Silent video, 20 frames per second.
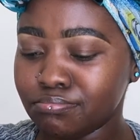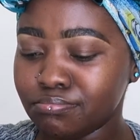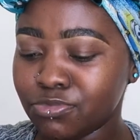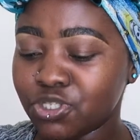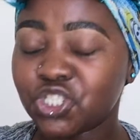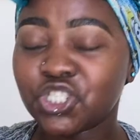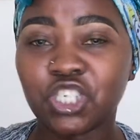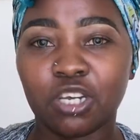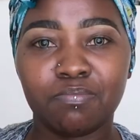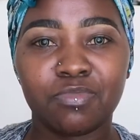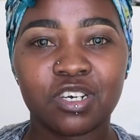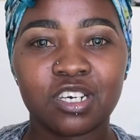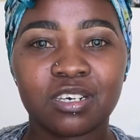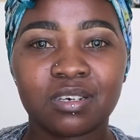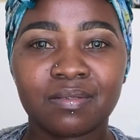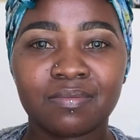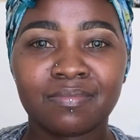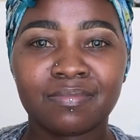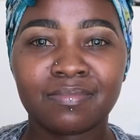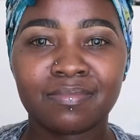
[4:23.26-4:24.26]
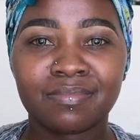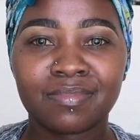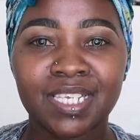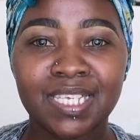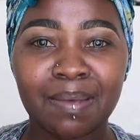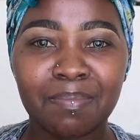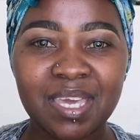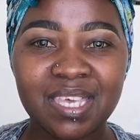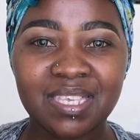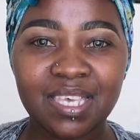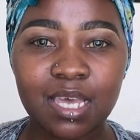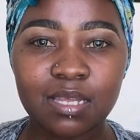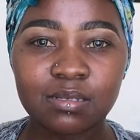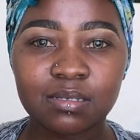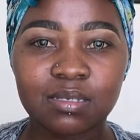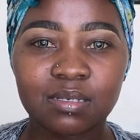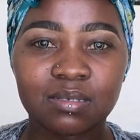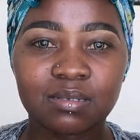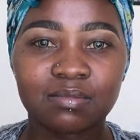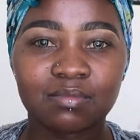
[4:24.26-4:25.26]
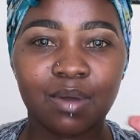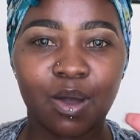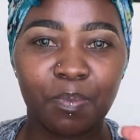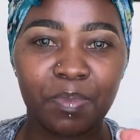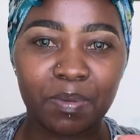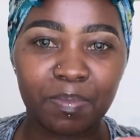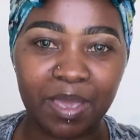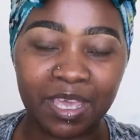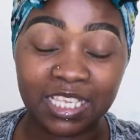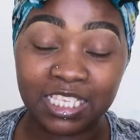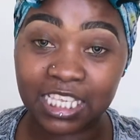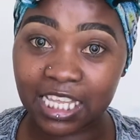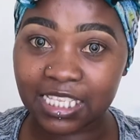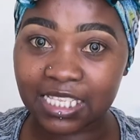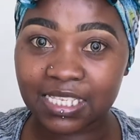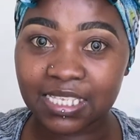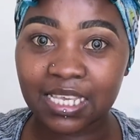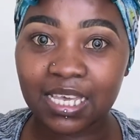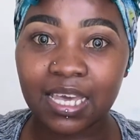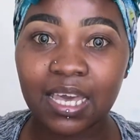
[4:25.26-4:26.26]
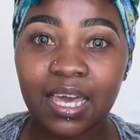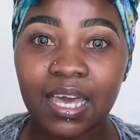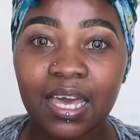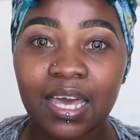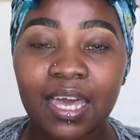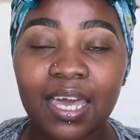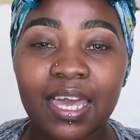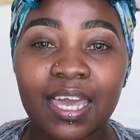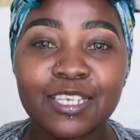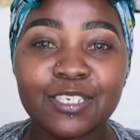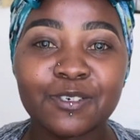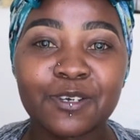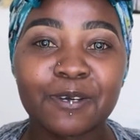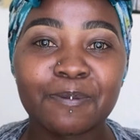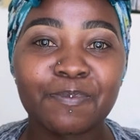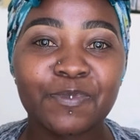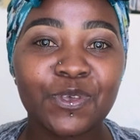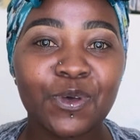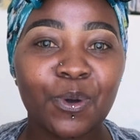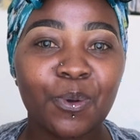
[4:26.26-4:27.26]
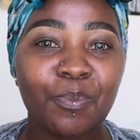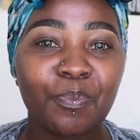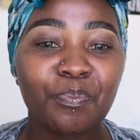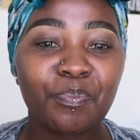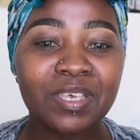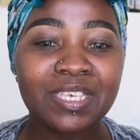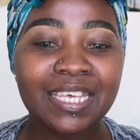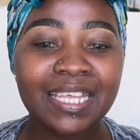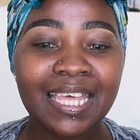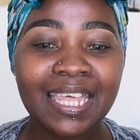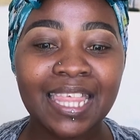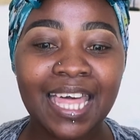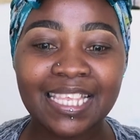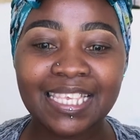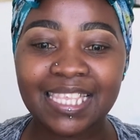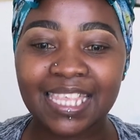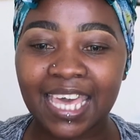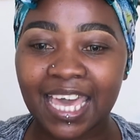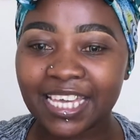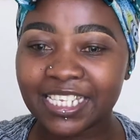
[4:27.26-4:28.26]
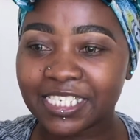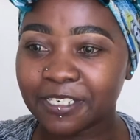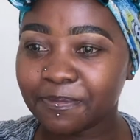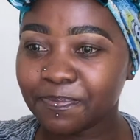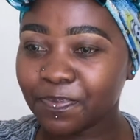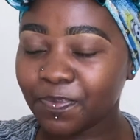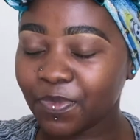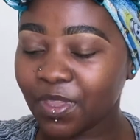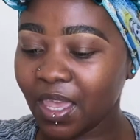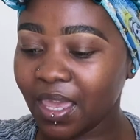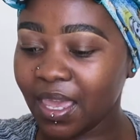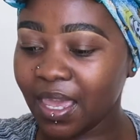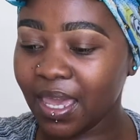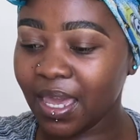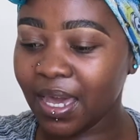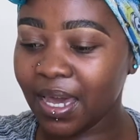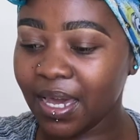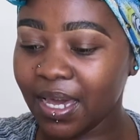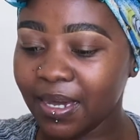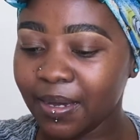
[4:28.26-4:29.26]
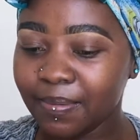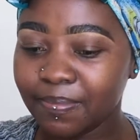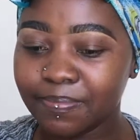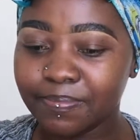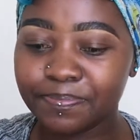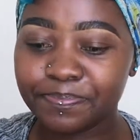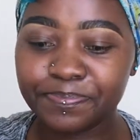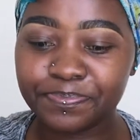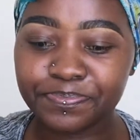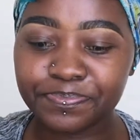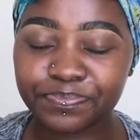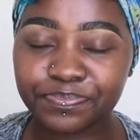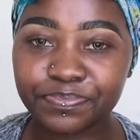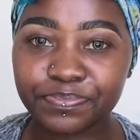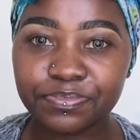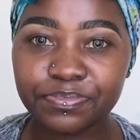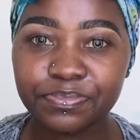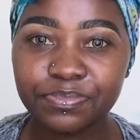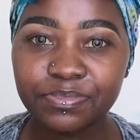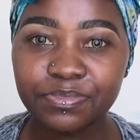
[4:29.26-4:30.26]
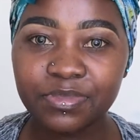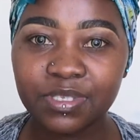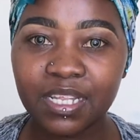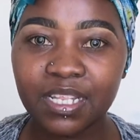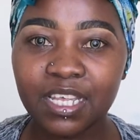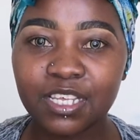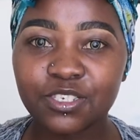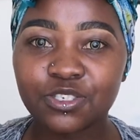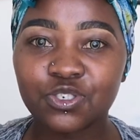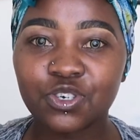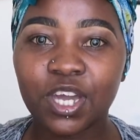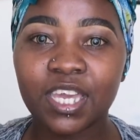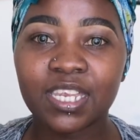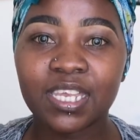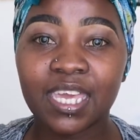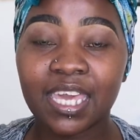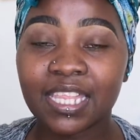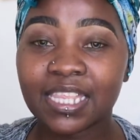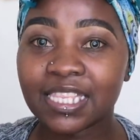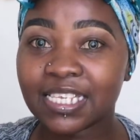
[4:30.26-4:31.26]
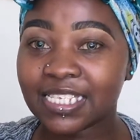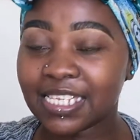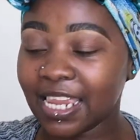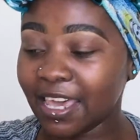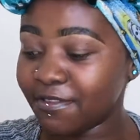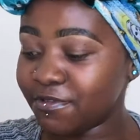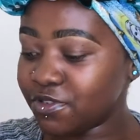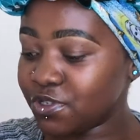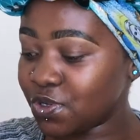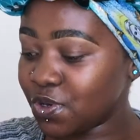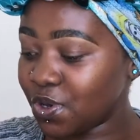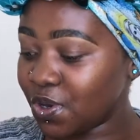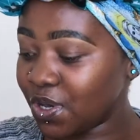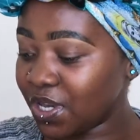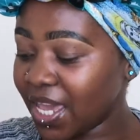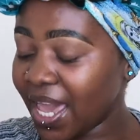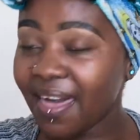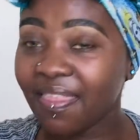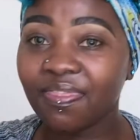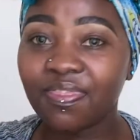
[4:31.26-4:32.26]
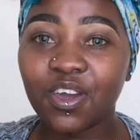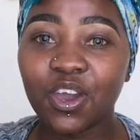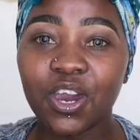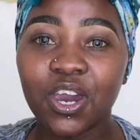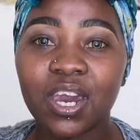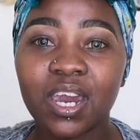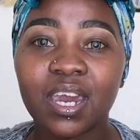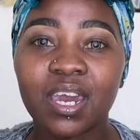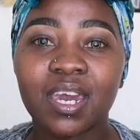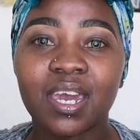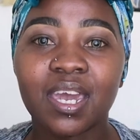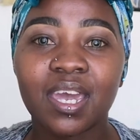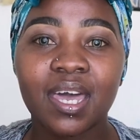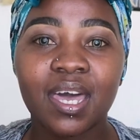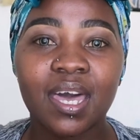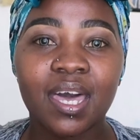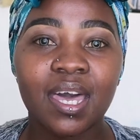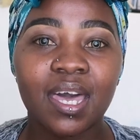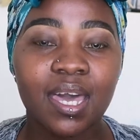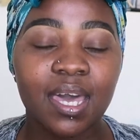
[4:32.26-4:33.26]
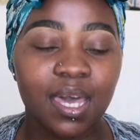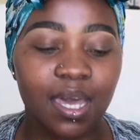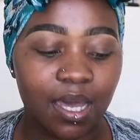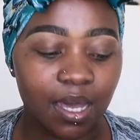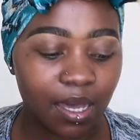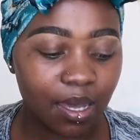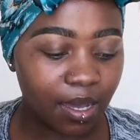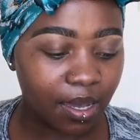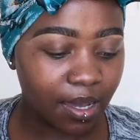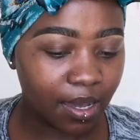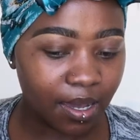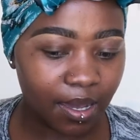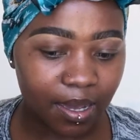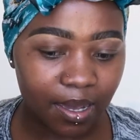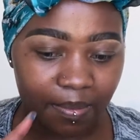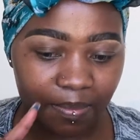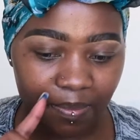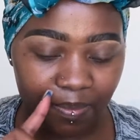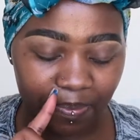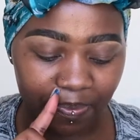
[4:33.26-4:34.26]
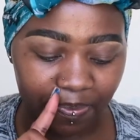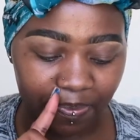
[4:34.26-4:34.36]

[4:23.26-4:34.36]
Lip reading: shimmer. Does that make sense? I hope it makes sense. Anyway, so basically that's that. Let's try and get this light together. So